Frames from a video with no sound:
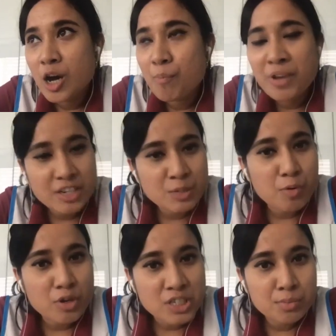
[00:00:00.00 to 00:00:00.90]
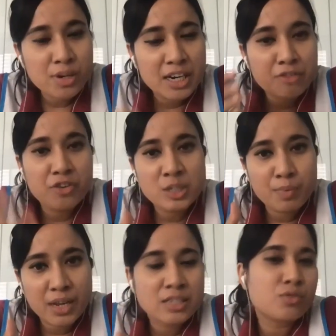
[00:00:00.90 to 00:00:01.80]
be responsible in the first
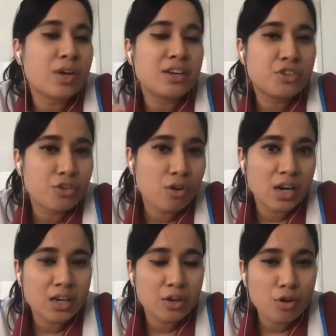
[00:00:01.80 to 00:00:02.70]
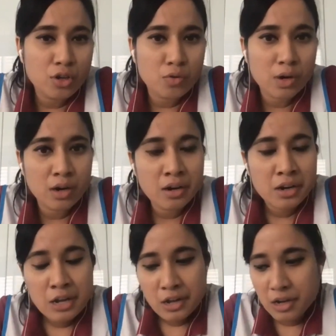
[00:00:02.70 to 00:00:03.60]
place, to ensure that you
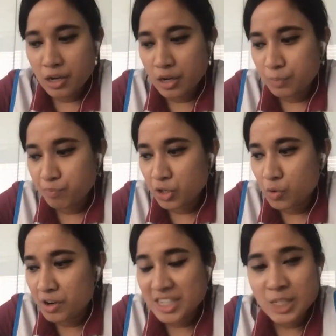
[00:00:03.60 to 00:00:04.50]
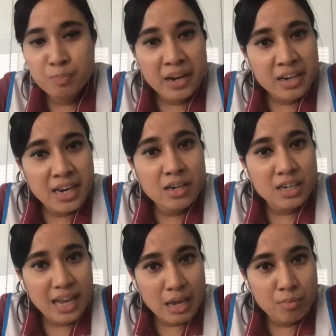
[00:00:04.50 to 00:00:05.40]
are respecting the
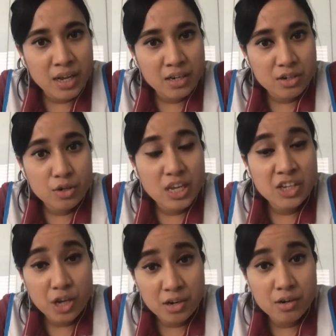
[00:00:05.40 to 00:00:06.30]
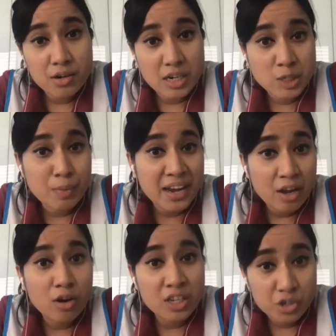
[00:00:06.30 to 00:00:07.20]
time that each other are spending
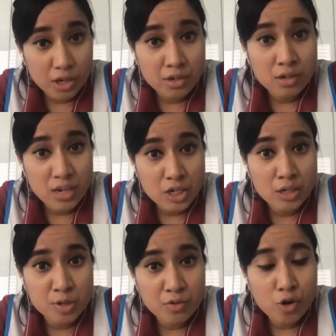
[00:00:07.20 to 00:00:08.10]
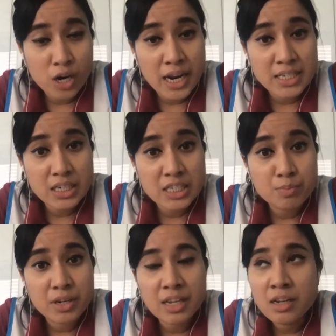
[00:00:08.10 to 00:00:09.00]
on each other in terms of organizing this
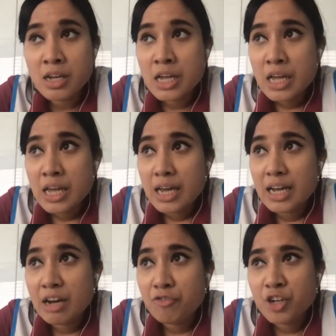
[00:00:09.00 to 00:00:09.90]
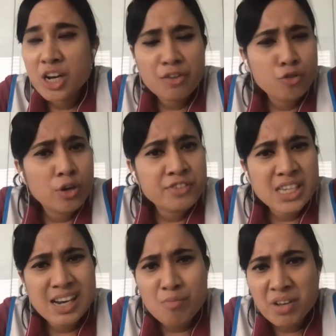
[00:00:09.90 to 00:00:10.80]
meeting. And after that, if you have
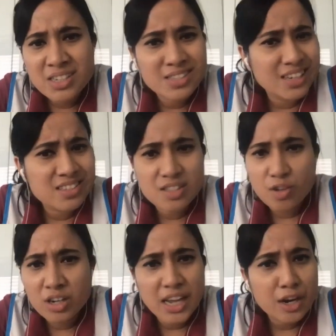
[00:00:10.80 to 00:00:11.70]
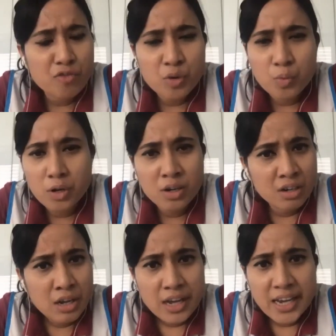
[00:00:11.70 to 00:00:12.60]
still missed, it's not the end of the world.
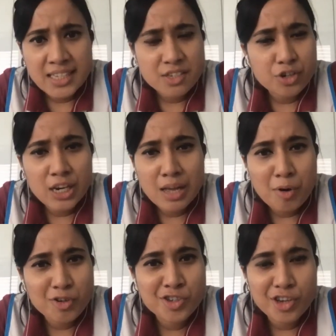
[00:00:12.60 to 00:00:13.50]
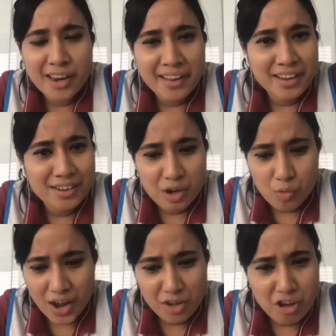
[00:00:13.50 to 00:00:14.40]
It's really about sharing
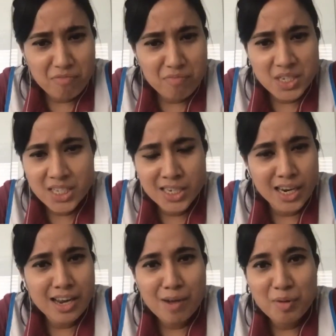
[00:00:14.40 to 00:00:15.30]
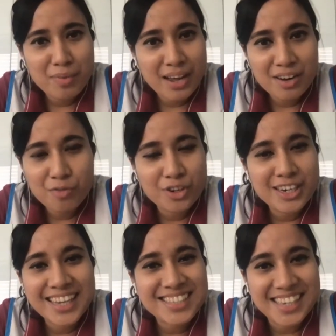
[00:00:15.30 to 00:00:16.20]
why you have missed it and coming back with the
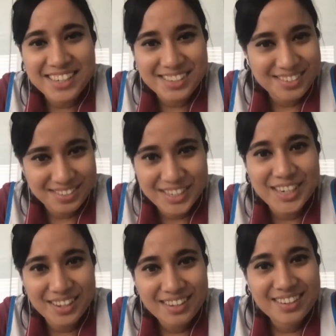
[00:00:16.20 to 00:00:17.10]
next date, really.